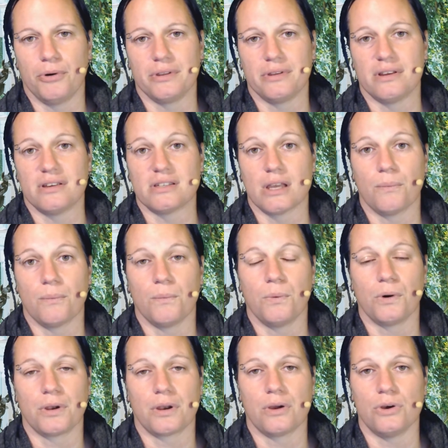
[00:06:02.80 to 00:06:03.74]
is
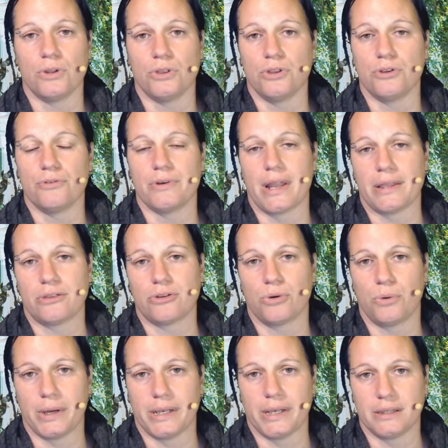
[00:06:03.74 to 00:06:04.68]

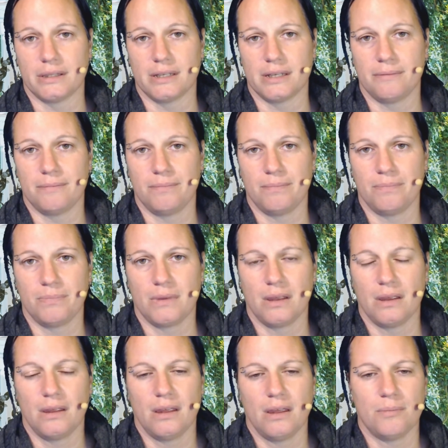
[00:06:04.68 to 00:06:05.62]
120,
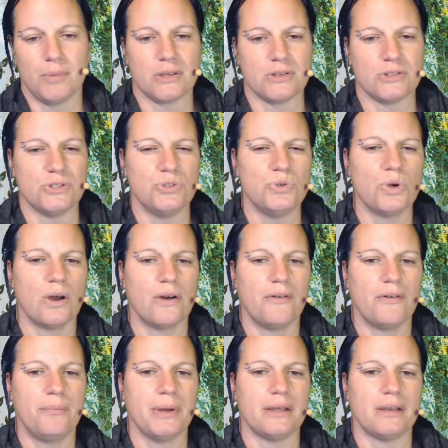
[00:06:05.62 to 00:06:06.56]
because you
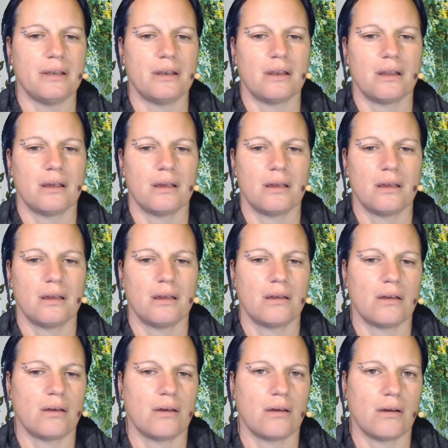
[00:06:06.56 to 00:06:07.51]
have been
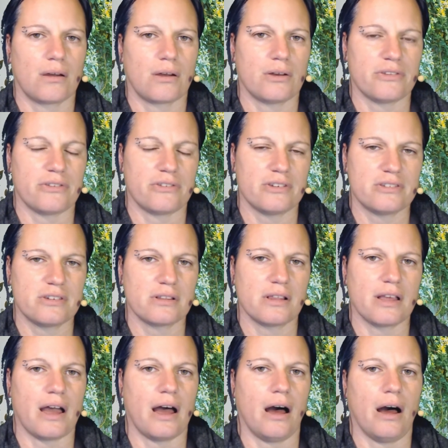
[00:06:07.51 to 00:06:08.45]

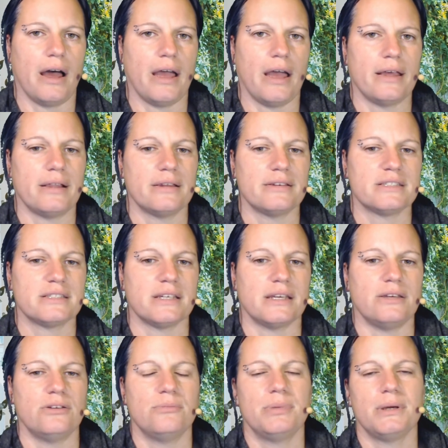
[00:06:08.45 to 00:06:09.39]
consistently high. Let's say
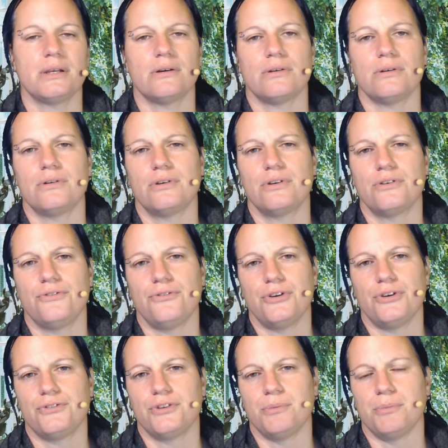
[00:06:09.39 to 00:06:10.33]
you've been on
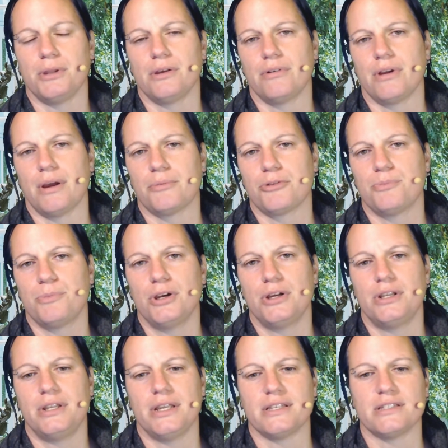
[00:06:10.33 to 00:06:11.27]
150 milligrams per
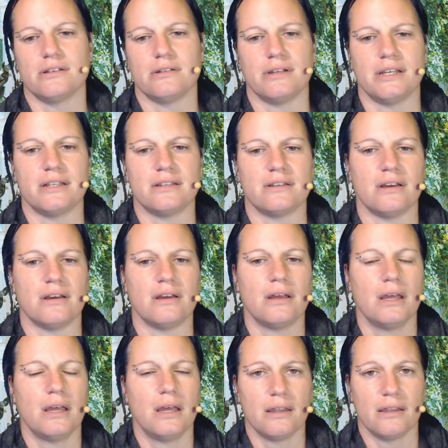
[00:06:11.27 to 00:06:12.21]
deciliter.
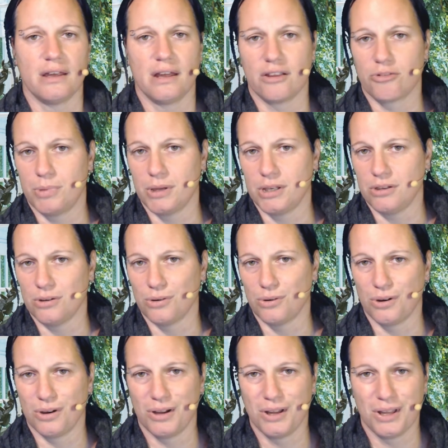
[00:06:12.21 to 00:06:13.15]
That has been
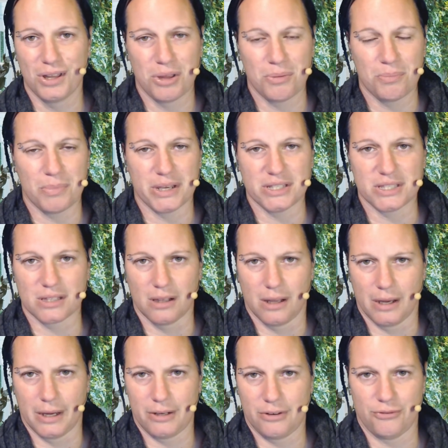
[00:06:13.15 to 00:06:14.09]
your
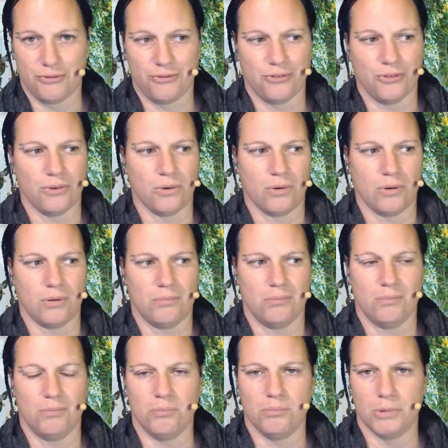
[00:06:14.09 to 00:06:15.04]
baseline for
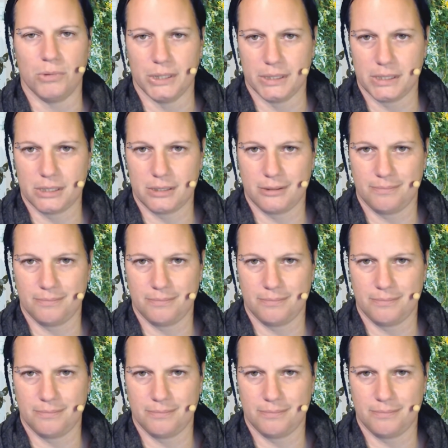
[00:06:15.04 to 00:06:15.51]
months,